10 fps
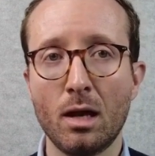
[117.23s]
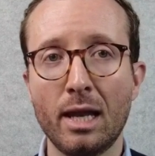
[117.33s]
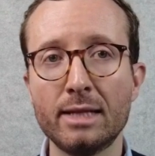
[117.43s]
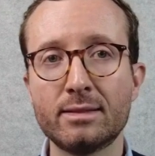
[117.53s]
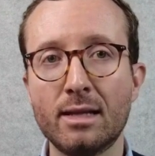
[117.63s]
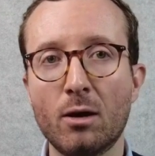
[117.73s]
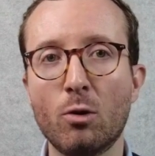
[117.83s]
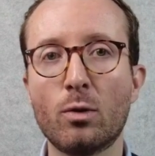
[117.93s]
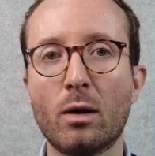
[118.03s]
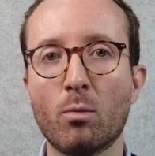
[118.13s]
Let's now
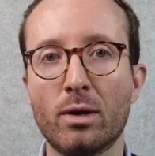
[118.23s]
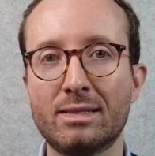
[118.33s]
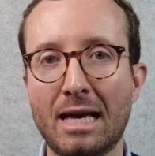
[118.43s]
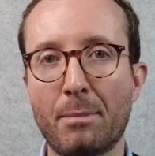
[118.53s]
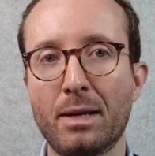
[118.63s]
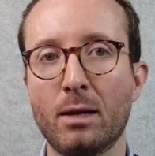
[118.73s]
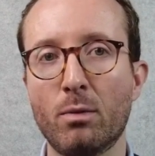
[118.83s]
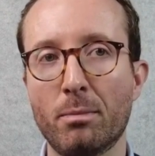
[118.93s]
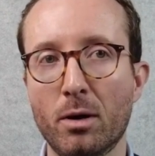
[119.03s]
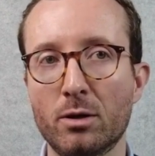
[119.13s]
look at what is happening
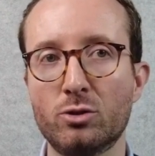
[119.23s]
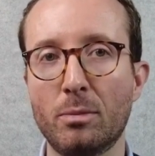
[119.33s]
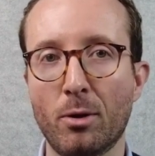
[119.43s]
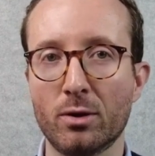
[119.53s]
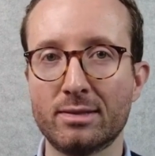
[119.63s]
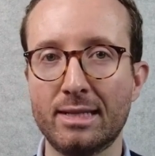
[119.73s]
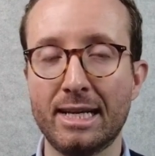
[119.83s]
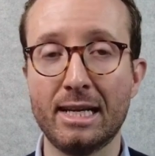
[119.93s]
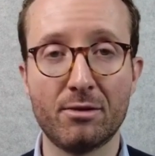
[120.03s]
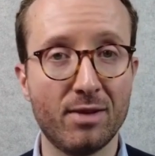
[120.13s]
with monetary policy
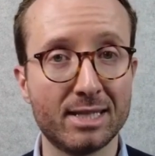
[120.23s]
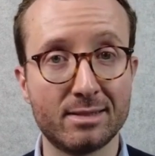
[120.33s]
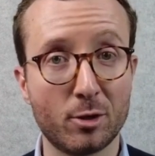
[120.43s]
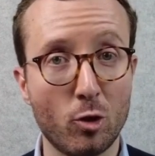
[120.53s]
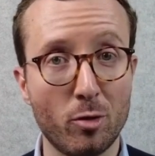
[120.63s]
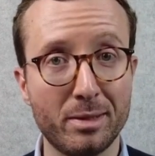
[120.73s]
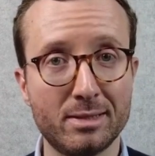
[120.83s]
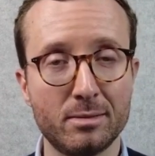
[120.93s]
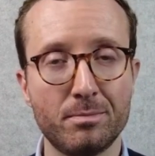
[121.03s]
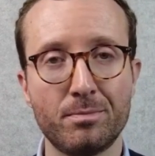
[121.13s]
in advanced economies.